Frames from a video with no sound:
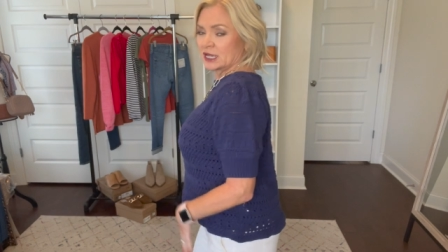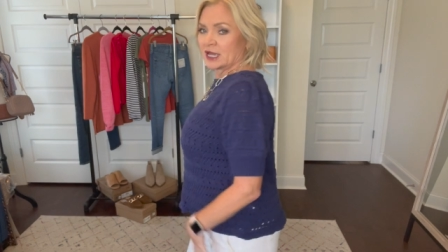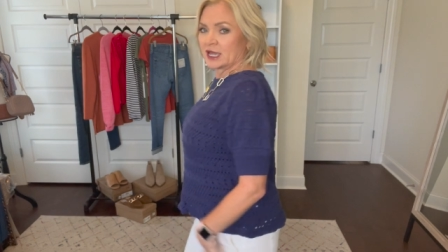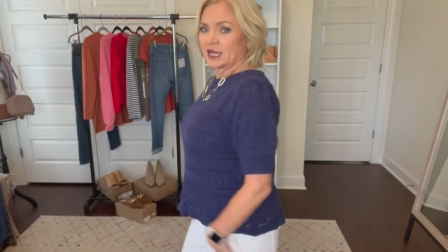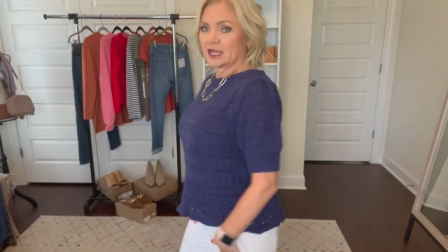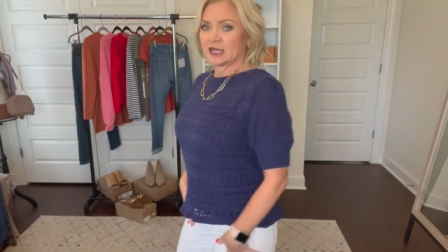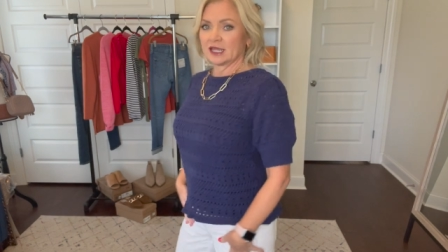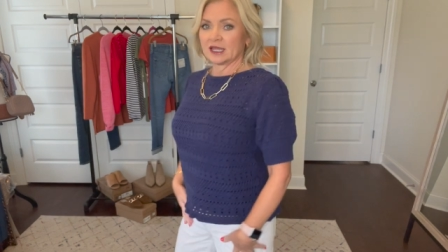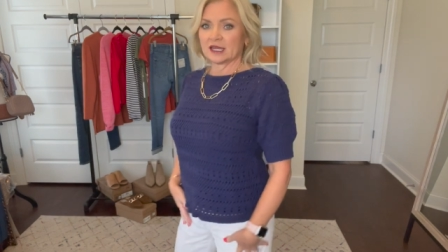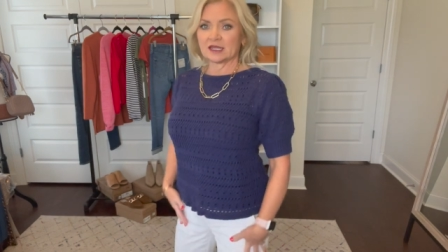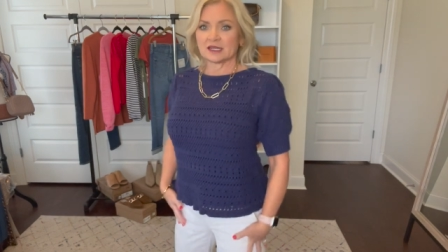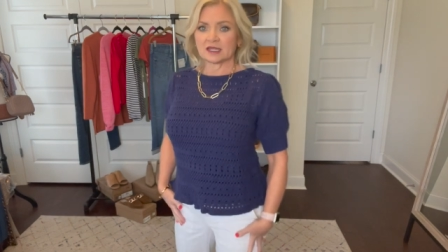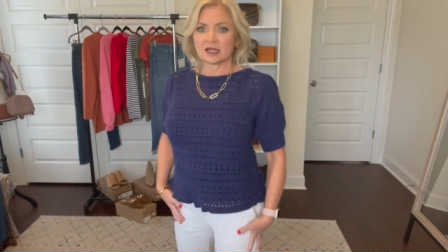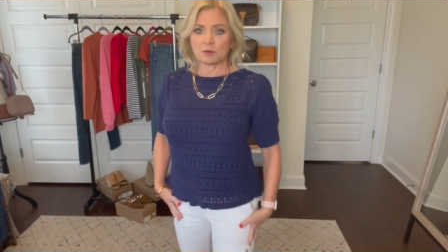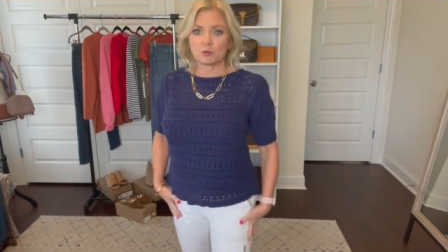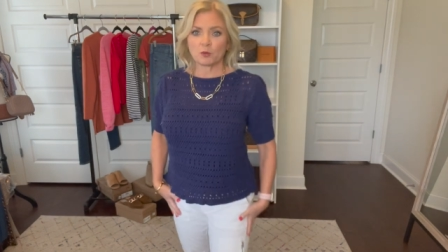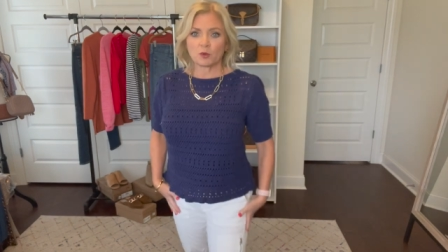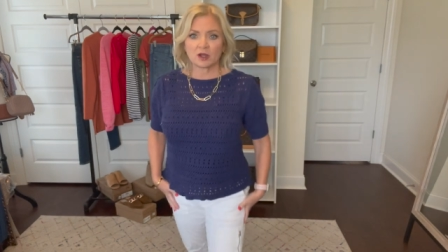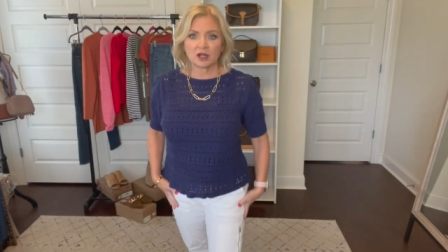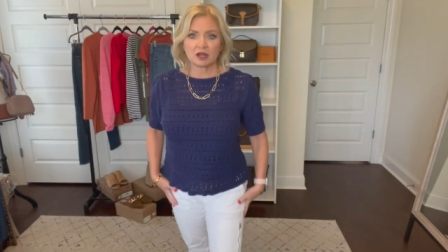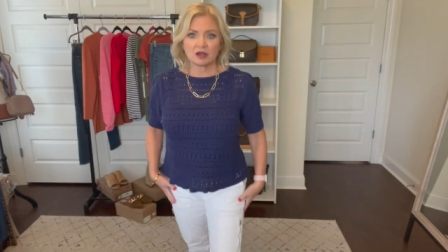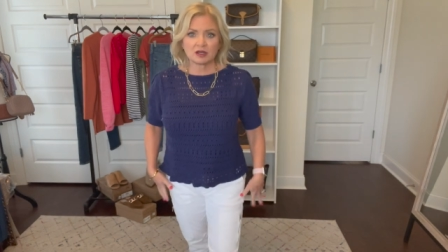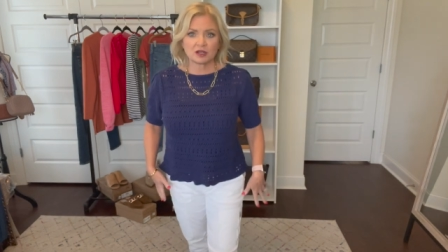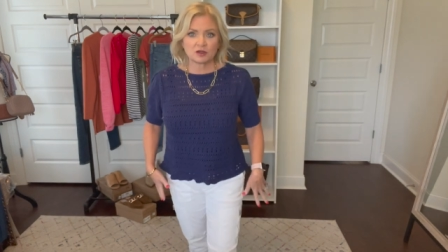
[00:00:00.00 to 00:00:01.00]
And I'm
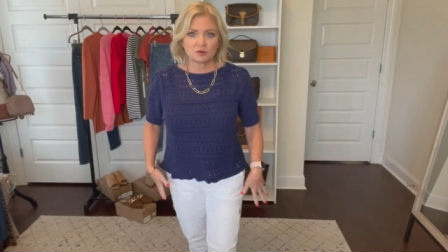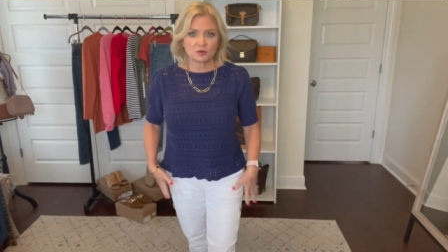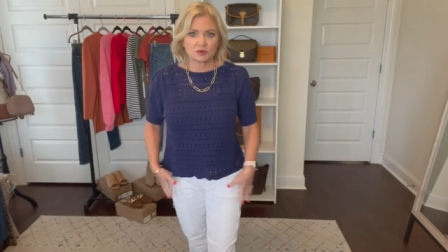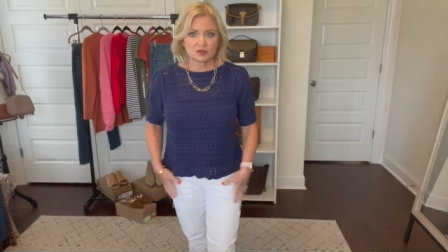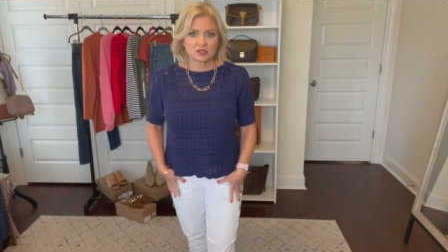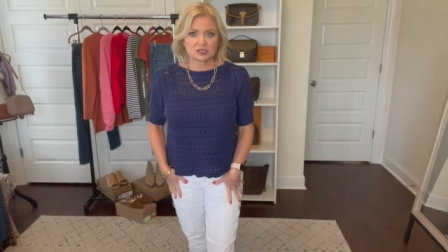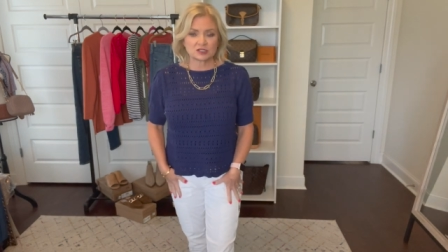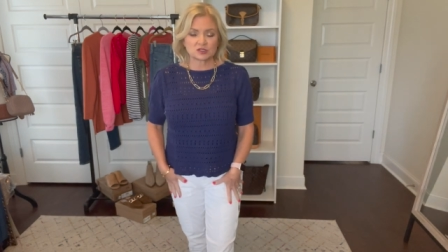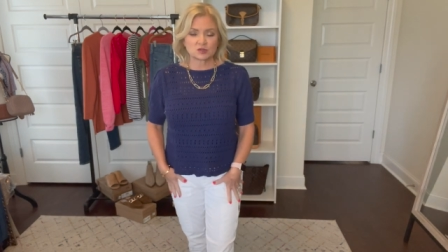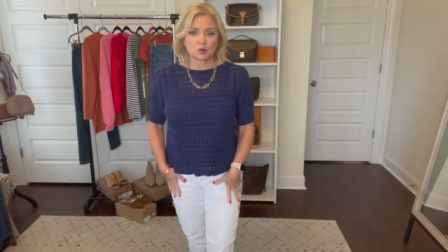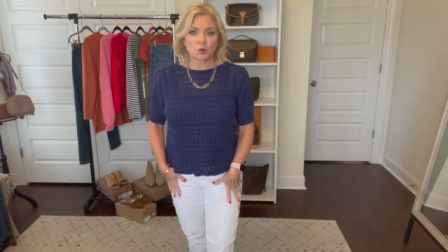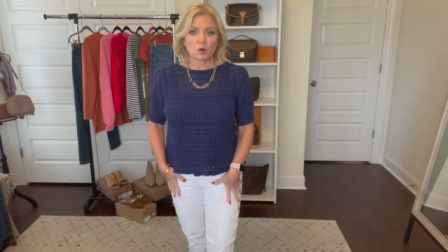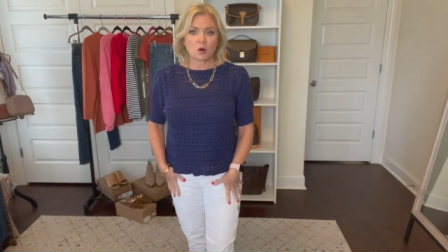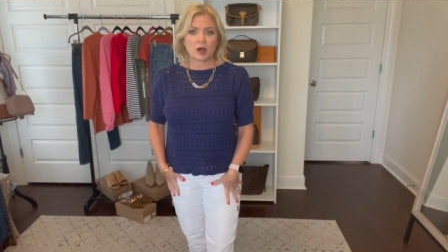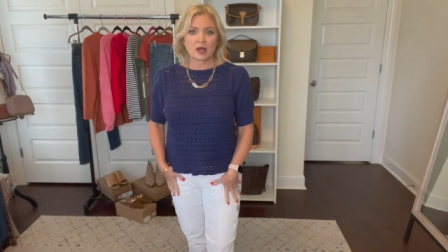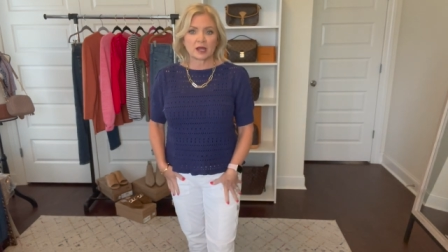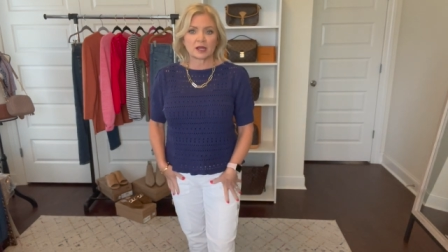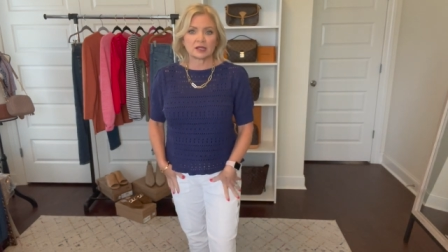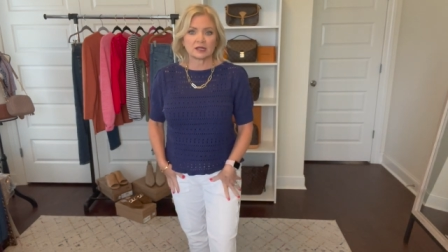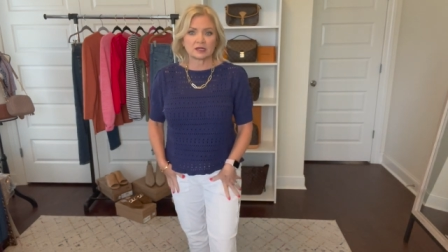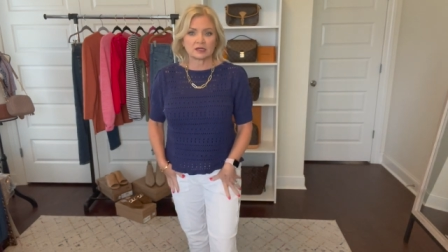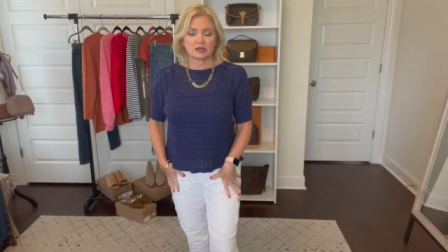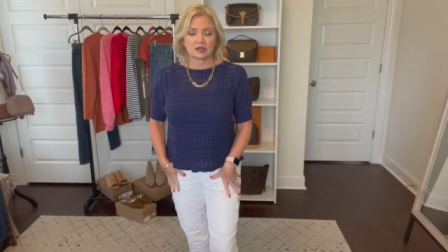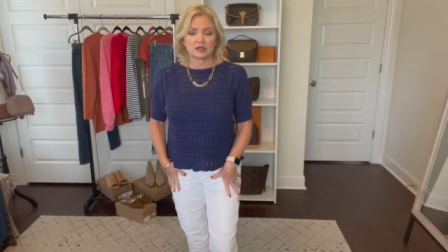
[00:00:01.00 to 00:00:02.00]
wearing it with these
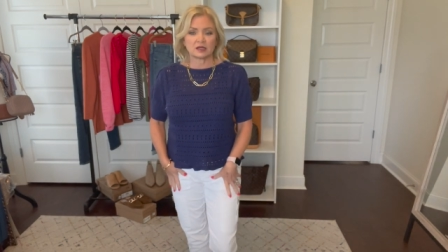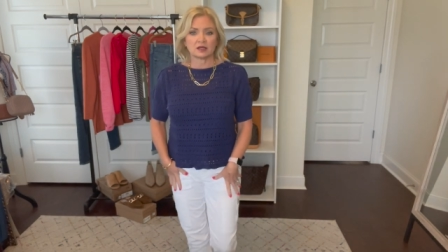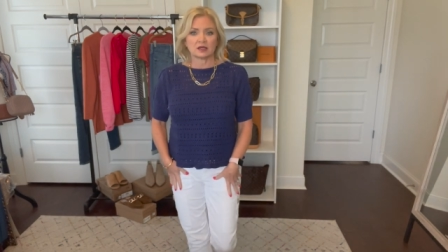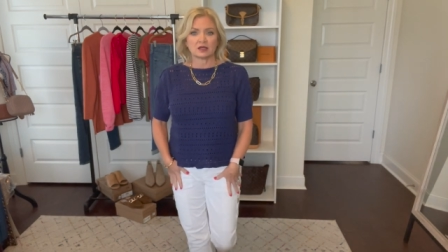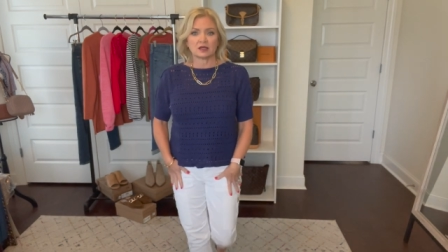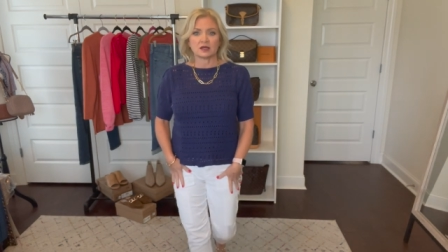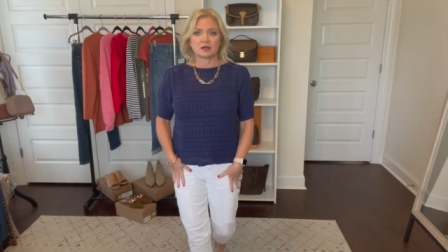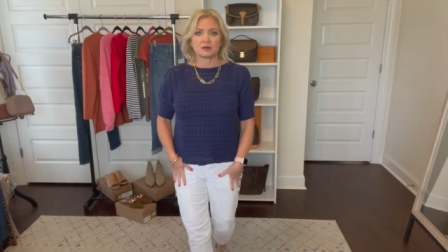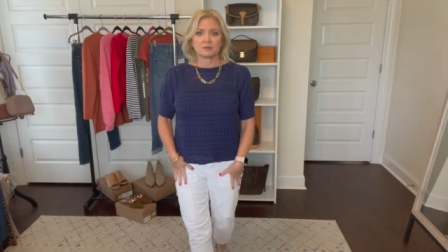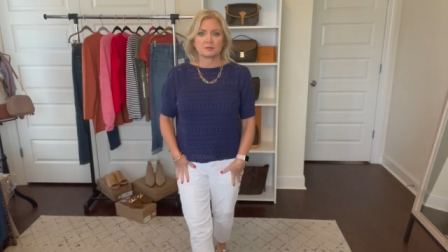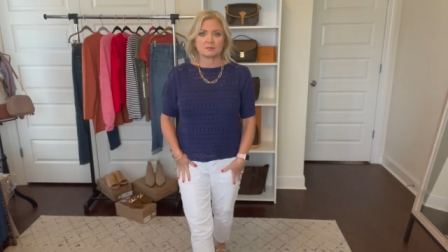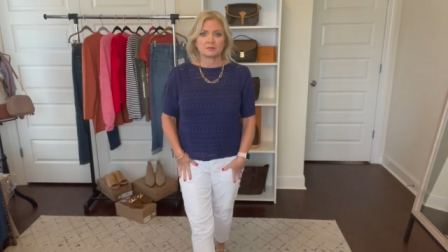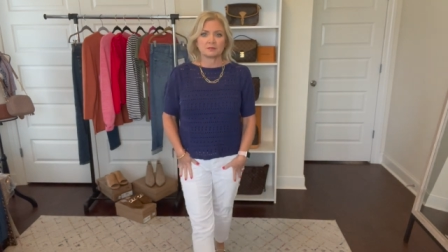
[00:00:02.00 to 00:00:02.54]
white uh,